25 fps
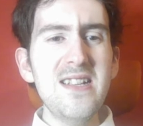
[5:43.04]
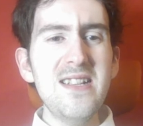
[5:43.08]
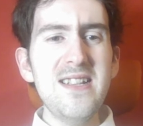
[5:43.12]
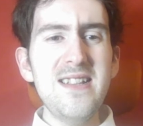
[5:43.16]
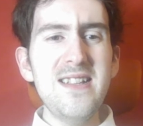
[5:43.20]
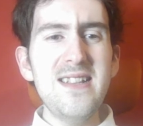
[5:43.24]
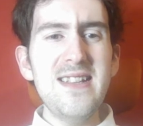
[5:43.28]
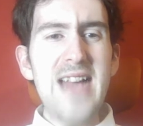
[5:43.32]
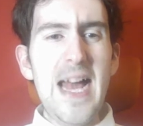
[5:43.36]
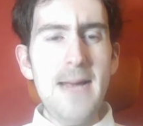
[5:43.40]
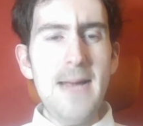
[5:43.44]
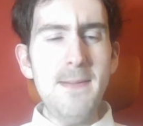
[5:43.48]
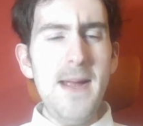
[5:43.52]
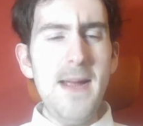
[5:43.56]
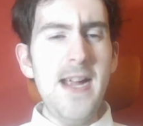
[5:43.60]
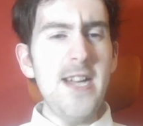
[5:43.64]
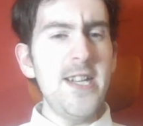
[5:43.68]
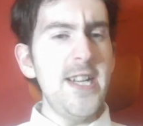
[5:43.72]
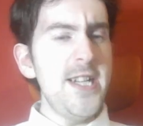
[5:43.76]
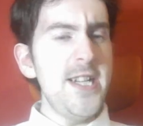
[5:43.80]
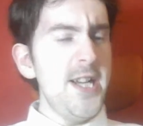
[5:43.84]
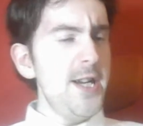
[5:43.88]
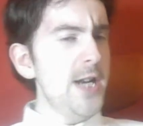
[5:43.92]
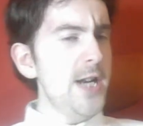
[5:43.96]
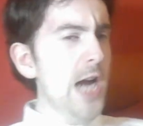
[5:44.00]
Haymitch,
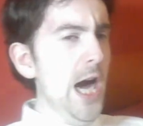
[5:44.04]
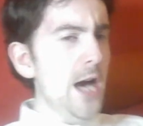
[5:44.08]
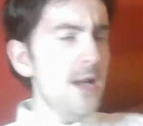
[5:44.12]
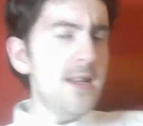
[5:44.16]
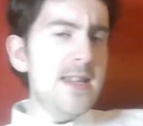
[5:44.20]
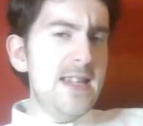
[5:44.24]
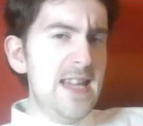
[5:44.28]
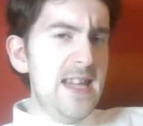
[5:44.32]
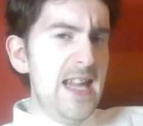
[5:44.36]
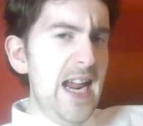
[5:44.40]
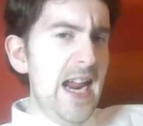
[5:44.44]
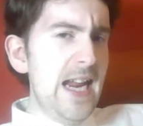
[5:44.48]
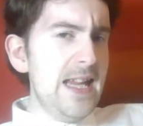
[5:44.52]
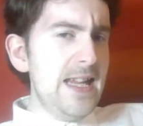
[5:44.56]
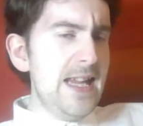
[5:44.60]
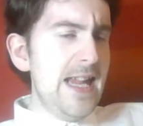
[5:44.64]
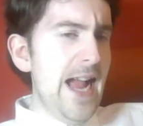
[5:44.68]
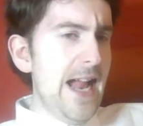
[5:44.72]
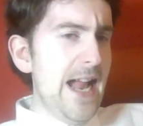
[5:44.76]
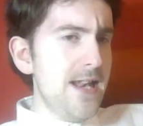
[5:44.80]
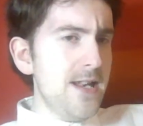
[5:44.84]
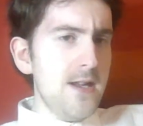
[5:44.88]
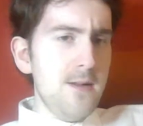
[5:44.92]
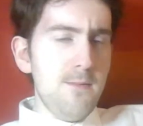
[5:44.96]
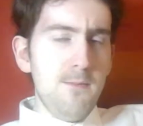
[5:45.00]
did you not see the
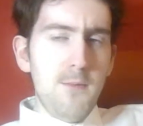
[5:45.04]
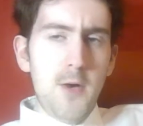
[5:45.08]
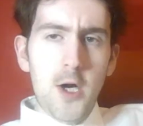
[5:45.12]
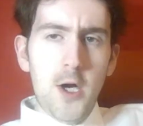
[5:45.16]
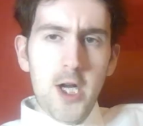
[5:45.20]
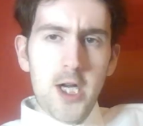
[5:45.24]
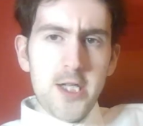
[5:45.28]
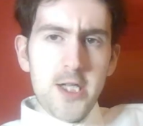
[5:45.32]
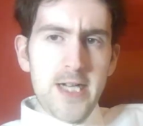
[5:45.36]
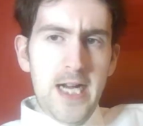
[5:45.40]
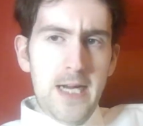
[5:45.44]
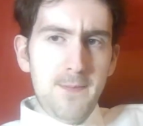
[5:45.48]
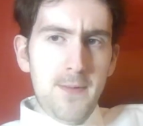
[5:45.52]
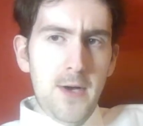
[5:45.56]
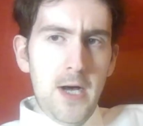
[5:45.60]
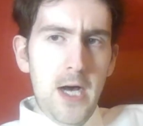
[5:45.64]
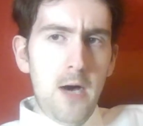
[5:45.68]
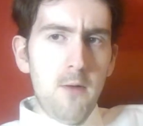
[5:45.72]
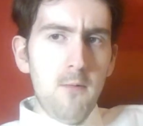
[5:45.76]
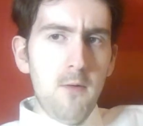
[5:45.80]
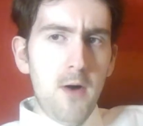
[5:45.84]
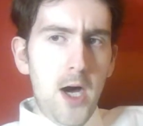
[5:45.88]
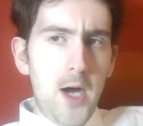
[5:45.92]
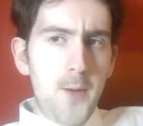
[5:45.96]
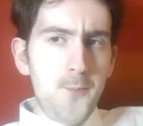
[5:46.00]
end of Mockingjay
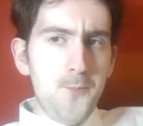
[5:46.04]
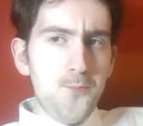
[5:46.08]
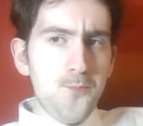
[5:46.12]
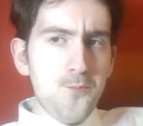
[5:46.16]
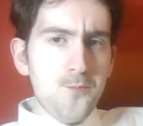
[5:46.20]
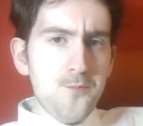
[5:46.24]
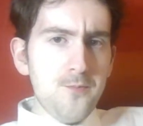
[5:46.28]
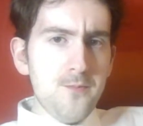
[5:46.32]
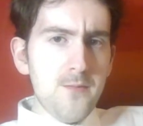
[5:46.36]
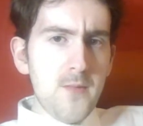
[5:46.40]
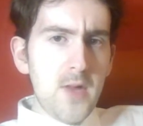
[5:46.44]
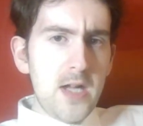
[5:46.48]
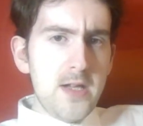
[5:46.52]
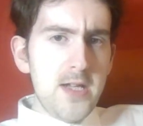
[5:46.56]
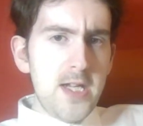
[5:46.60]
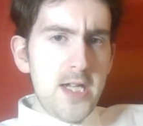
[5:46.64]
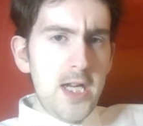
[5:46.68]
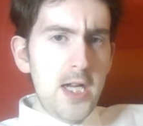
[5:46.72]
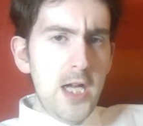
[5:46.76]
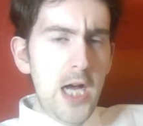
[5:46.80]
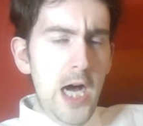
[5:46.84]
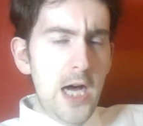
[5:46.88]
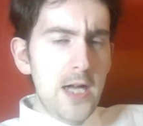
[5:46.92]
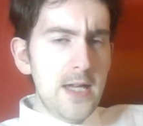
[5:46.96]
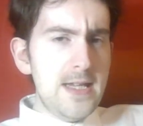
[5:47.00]
Part 1? Did
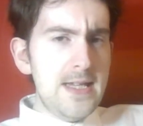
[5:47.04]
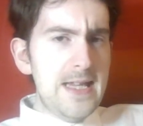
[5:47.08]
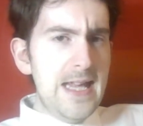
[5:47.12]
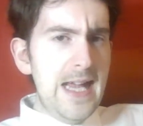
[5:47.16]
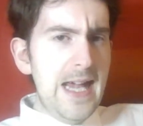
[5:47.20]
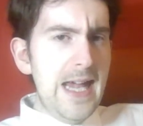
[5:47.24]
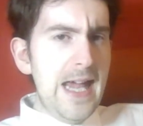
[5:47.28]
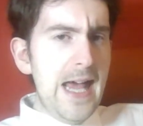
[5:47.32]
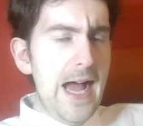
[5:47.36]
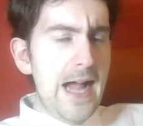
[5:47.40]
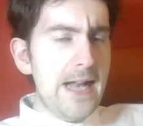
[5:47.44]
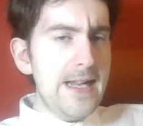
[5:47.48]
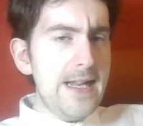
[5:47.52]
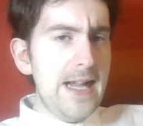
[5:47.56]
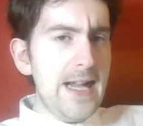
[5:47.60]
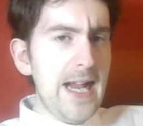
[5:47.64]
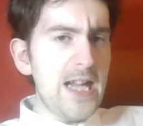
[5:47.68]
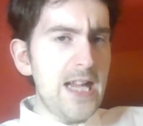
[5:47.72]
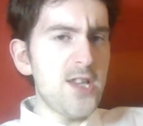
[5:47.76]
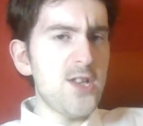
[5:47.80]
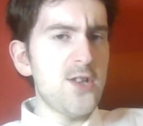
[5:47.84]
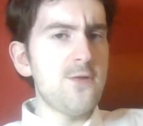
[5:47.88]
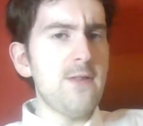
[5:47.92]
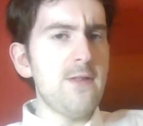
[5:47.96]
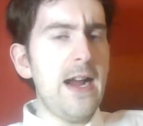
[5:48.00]
you not see her
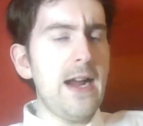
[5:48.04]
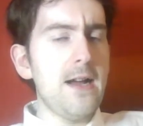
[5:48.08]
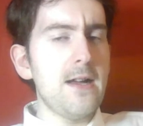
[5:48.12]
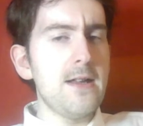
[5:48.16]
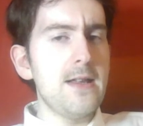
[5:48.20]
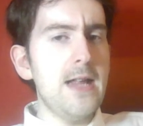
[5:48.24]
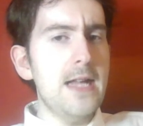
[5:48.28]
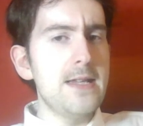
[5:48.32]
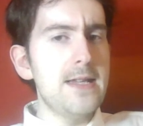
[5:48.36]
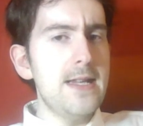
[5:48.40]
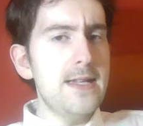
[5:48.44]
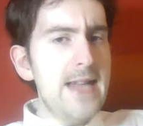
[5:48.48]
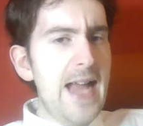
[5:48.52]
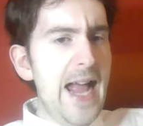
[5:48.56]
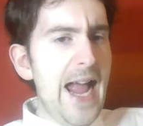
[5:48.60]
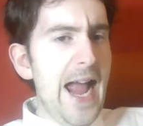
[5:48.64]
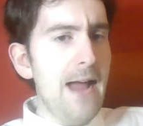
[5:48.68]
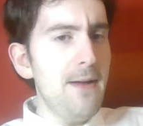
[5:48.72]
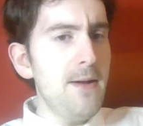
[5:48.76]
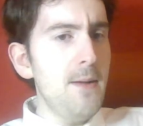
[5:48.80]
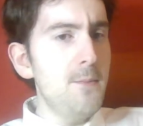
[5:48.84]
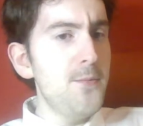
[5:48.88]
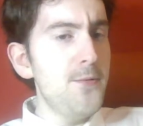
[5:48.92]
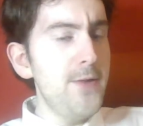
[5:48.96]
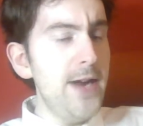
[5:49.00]
nearly strangle her to
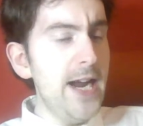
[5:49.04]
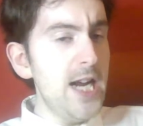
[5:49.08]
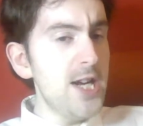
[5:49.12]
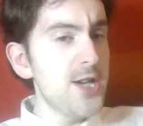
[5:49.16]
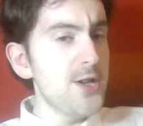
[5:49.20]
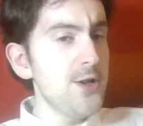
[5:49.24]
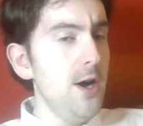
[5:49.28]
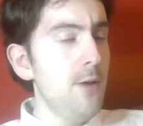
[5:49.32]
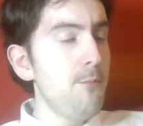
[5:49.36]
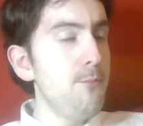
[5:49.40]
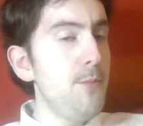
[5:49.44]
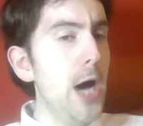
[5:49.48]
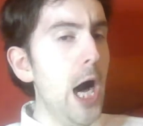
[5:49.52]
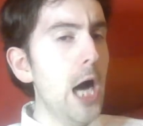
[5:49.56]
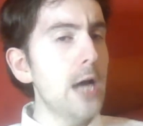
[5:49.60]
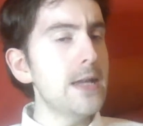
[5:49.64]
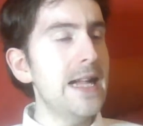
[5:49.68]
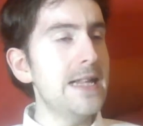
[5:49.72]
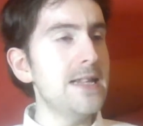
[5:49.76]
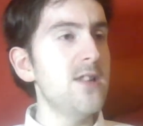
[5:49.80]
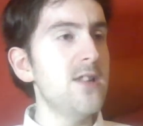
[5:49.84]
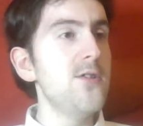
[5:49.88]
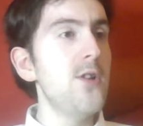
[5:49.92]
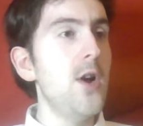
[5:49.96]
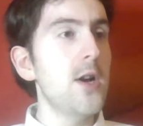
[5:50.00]
death? I'm pretty sure Boggs
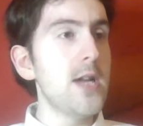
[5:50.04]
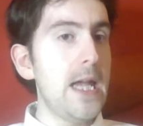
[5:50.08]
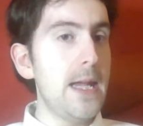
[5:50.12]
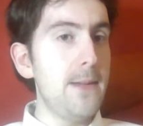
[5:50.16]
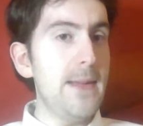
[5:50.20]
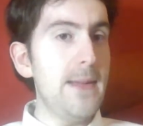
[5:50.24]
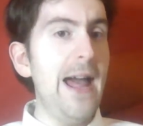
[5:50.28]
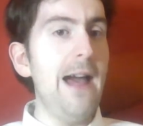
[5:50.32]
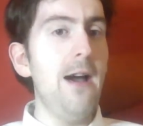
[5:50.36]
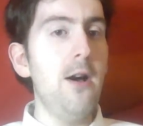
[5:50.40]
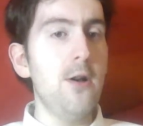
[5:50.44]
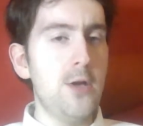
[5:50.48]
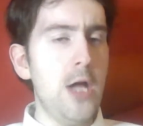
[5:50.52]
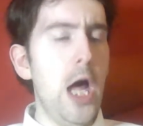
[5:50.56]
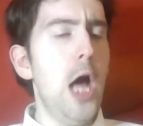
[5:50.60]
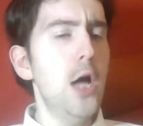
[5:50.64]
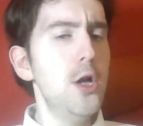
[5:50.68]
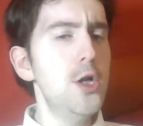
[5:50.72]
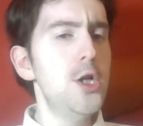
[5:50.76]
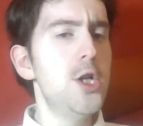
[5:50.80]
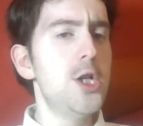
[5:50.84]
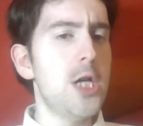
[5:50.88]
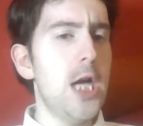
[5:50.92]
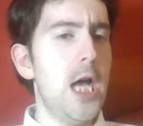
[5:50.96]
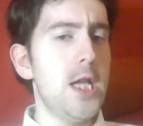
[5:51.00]
had to knock him out
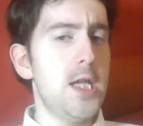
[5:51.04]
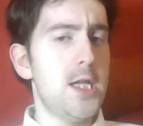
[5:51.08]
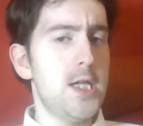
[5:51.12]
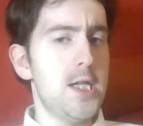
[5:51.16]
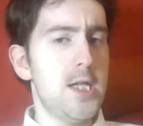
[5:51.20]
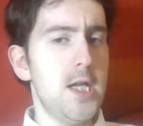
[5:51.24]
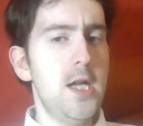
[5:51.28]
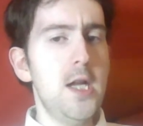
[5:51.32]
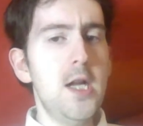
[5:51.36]
unconscious.